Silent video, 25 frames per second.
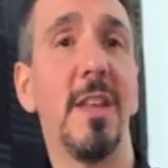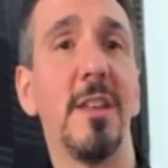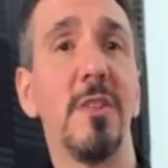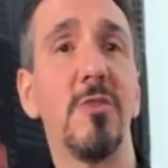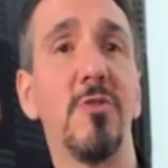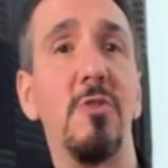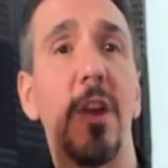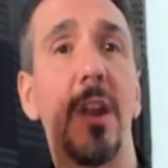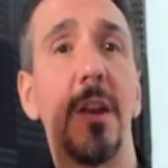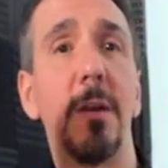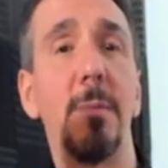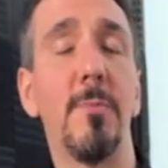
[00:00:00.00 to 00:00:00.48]
and
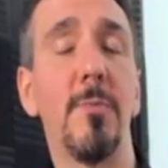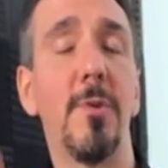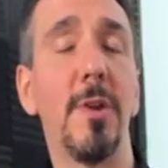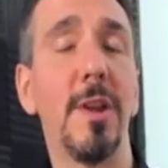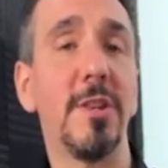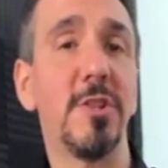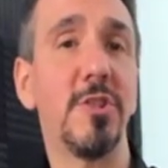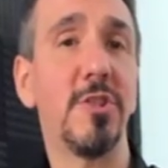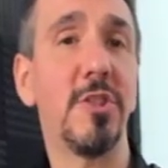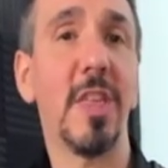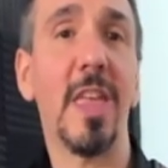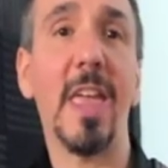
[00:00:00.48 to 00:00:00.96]
try to
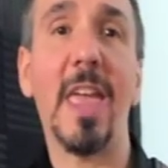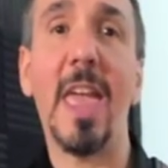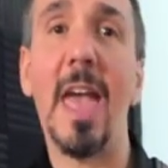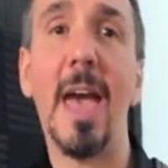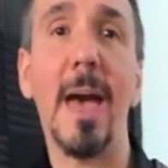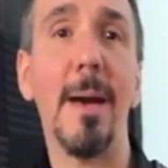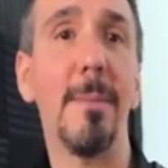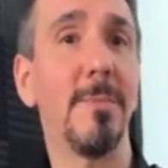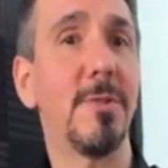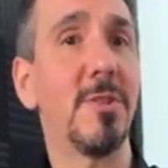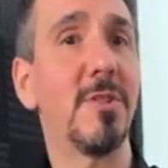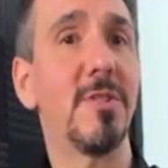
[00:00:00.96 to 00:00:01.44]
bridge the
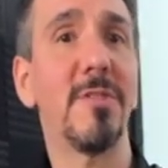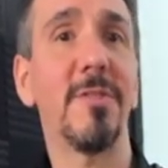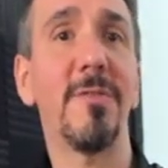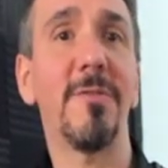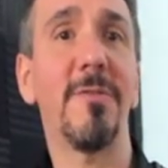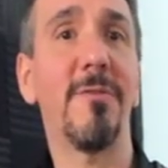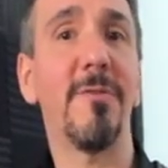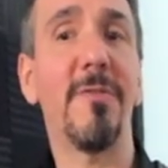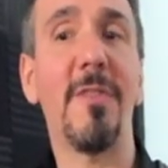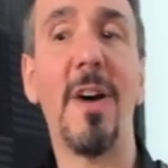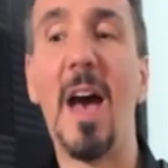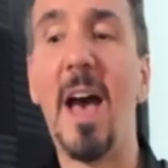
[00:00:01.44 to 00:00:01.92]
gap just
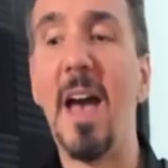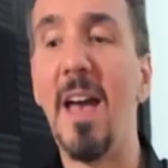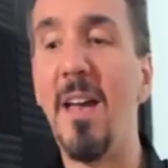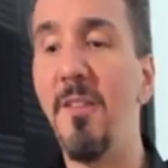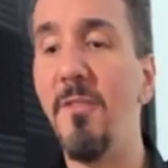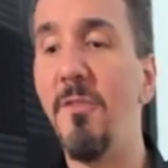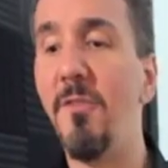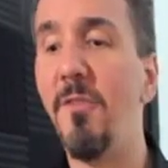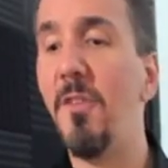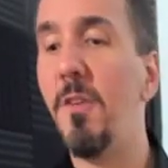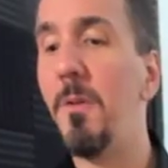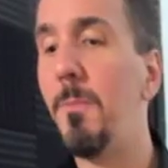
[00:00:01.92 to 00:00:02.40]

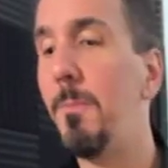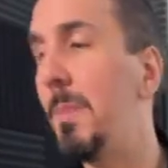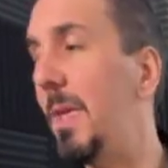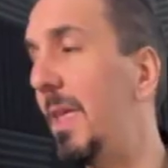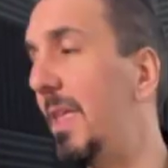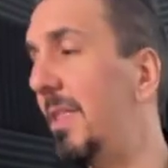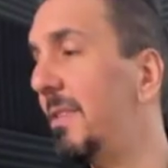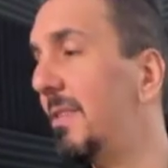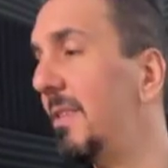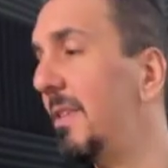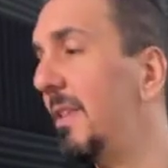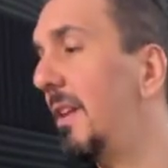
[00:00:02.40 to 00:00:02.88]
5
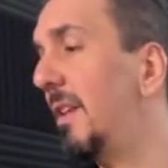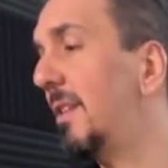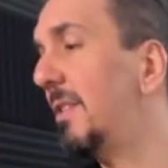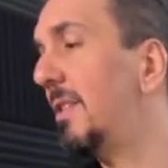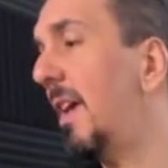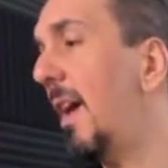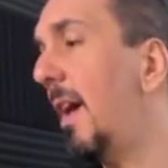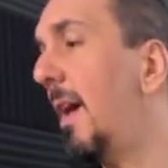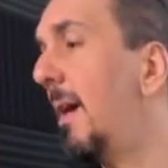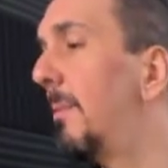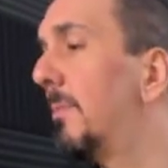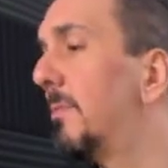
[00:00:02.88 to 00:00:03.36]
beats at a
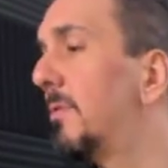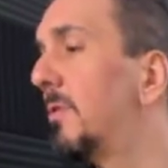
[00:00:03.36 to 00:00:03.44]
time.